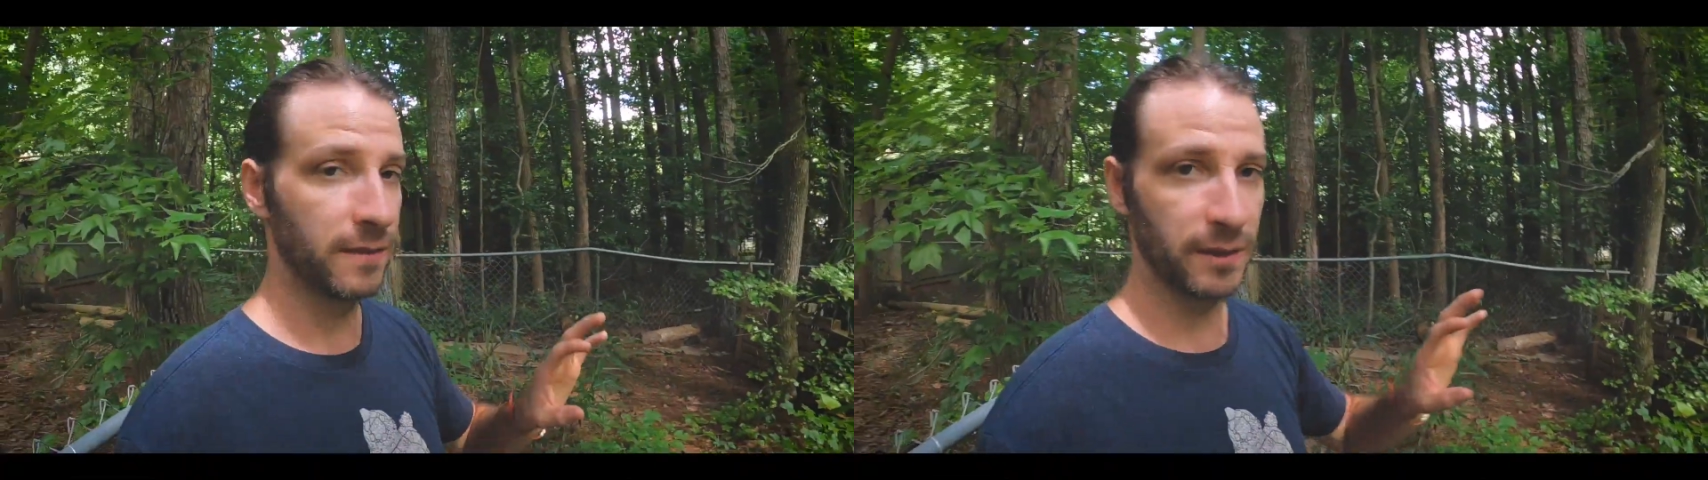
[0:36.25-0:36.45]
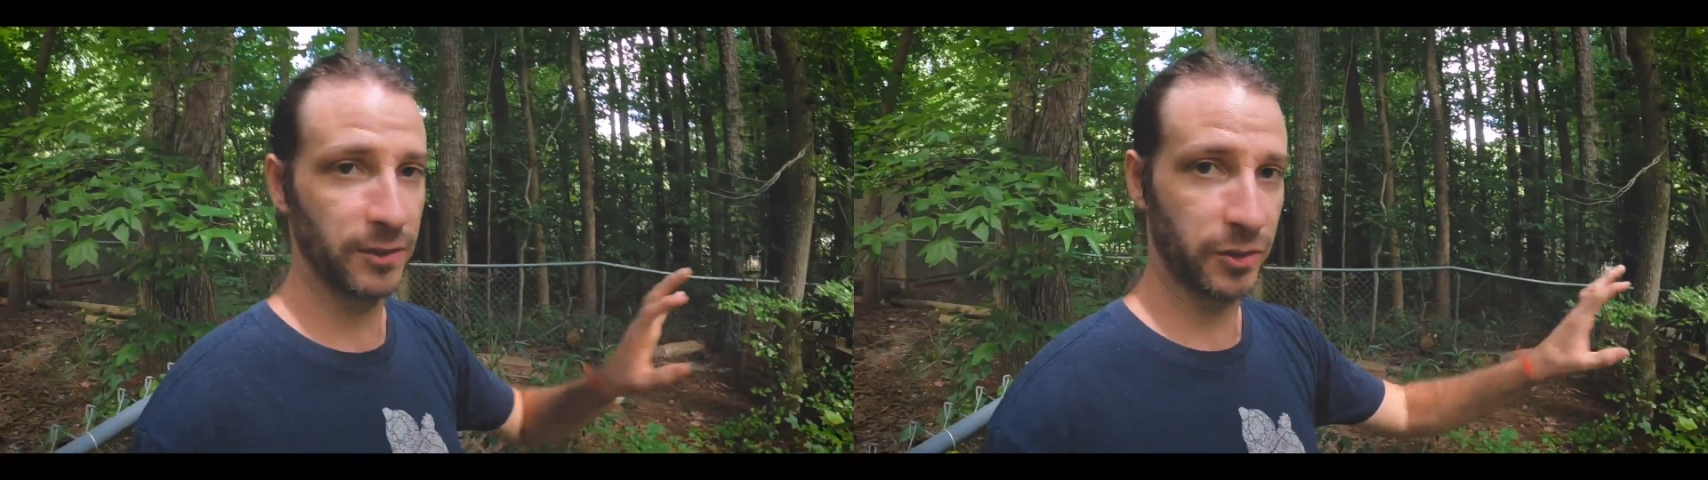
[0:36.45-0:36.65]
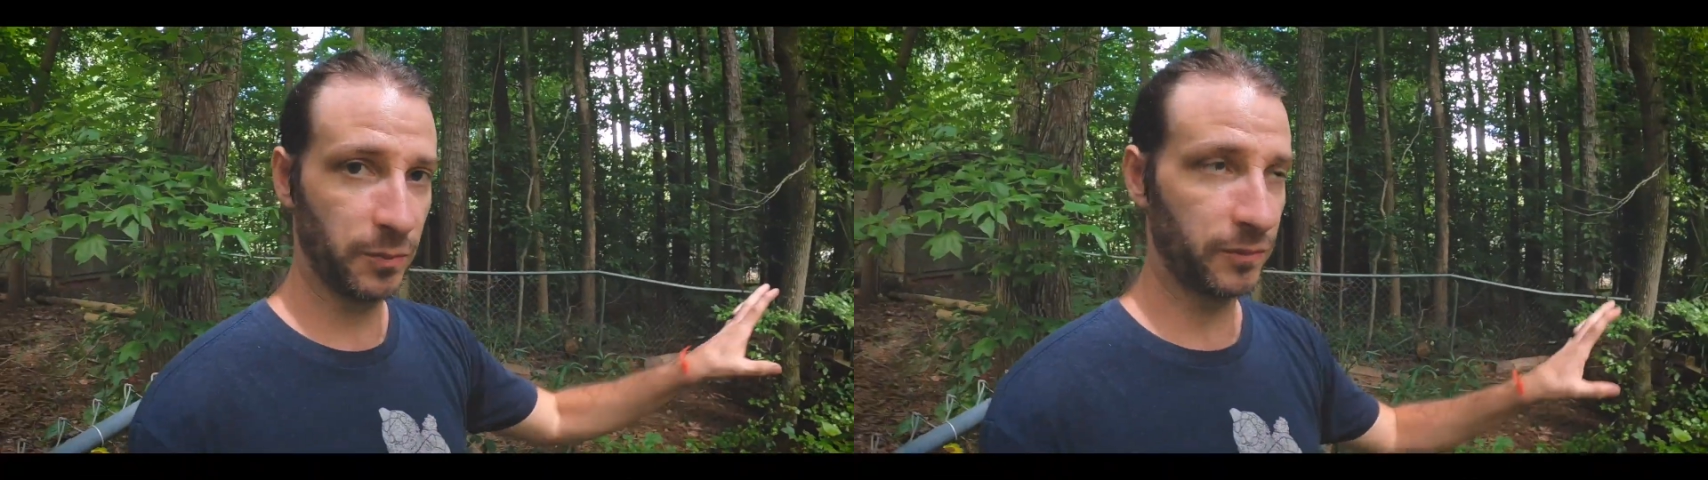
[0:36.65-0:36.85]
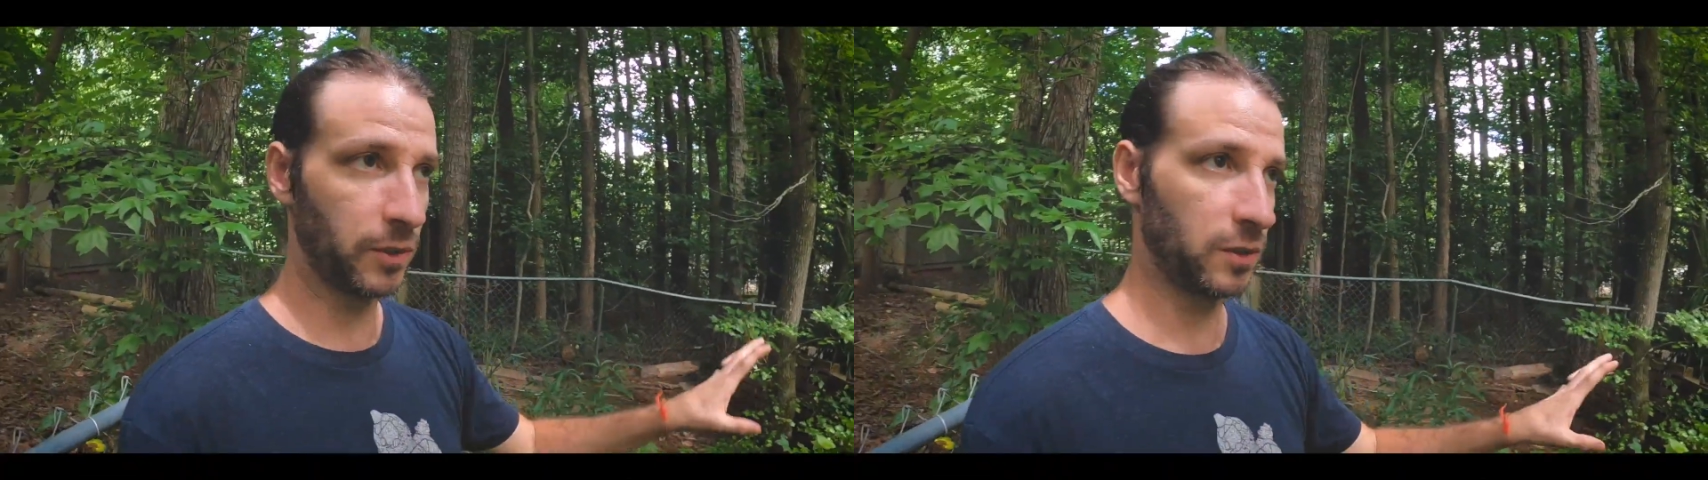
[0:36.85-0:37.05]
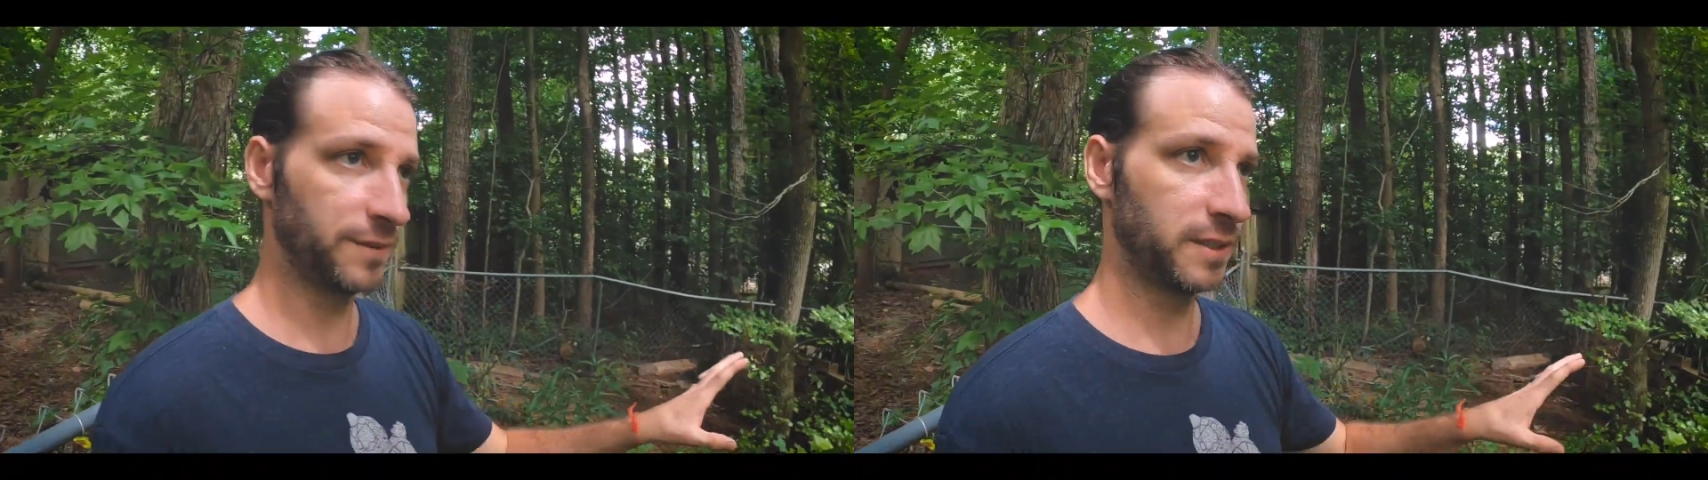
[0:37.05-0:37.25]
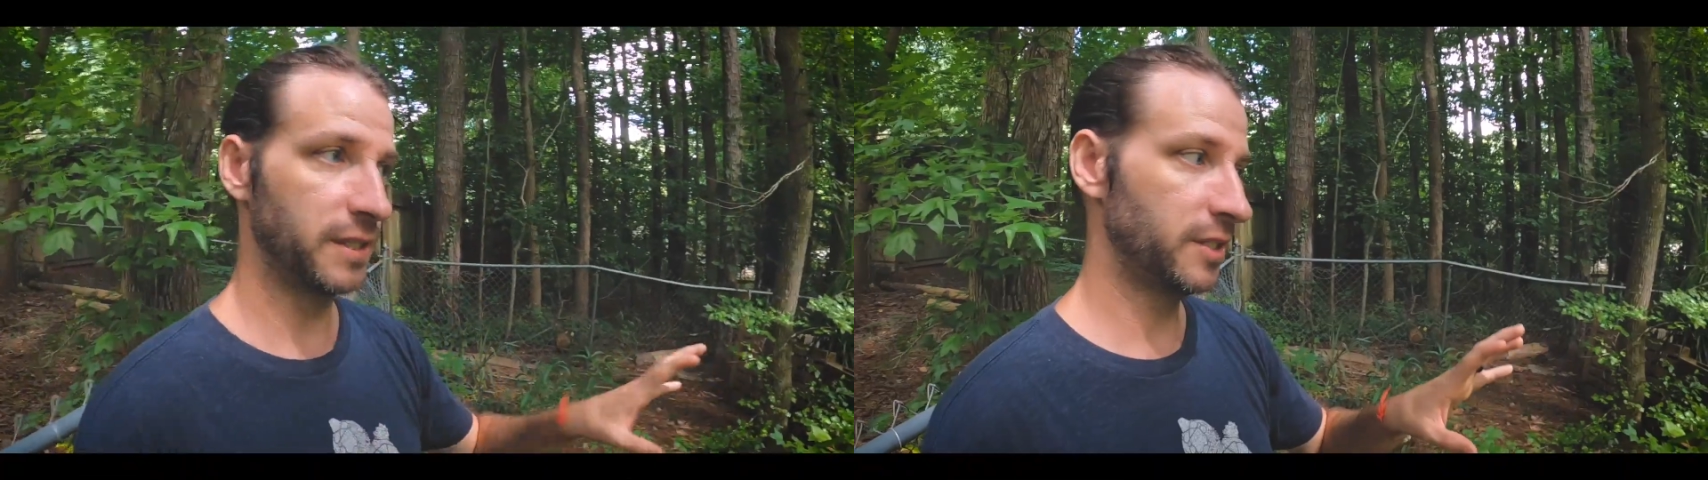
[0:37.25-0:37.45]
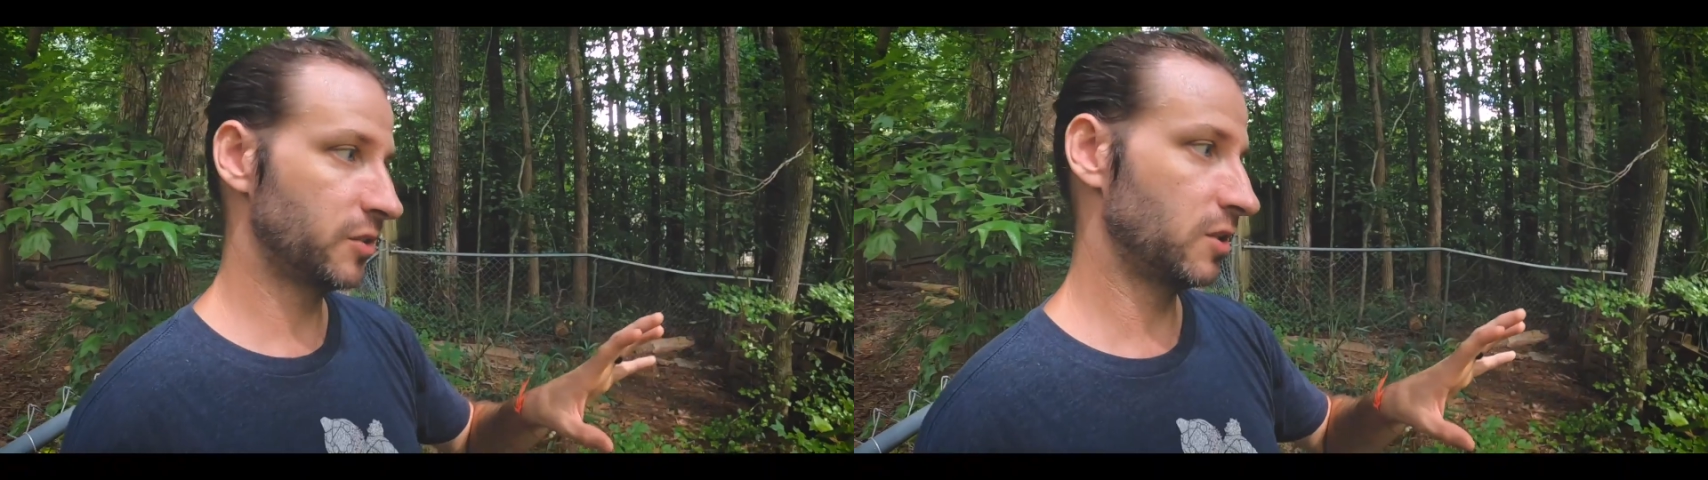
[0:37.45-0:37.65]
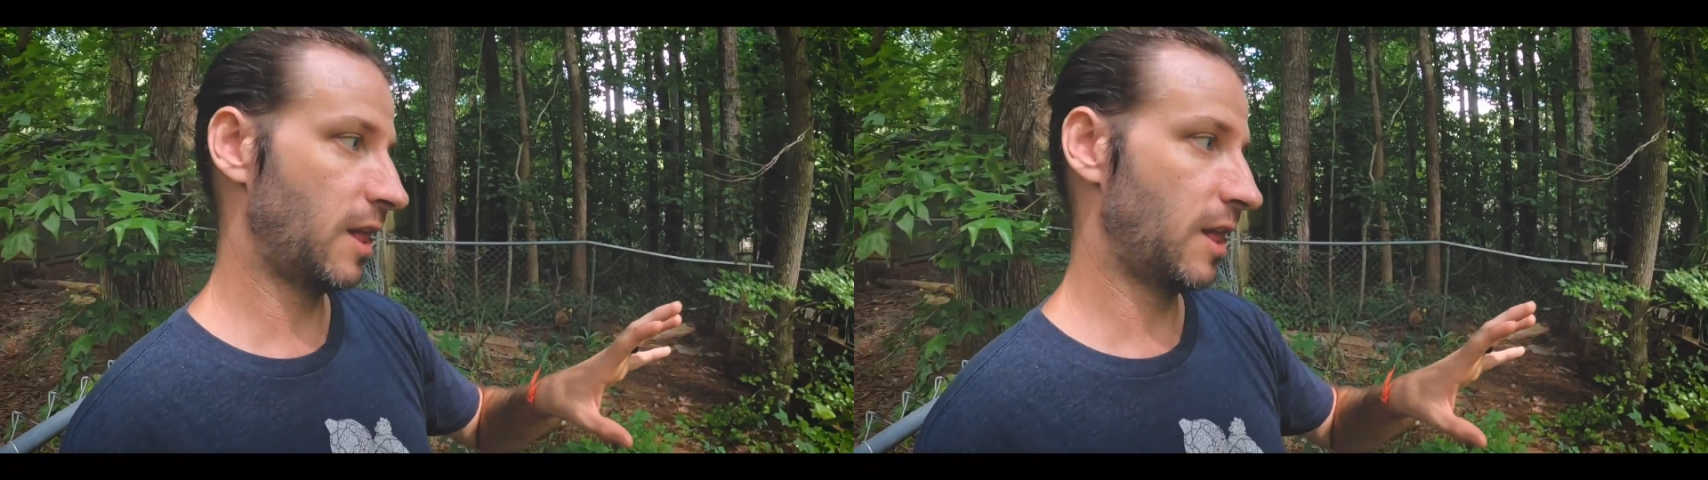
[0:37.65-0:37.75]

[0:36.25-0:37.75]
Now this group of Gulfs, these are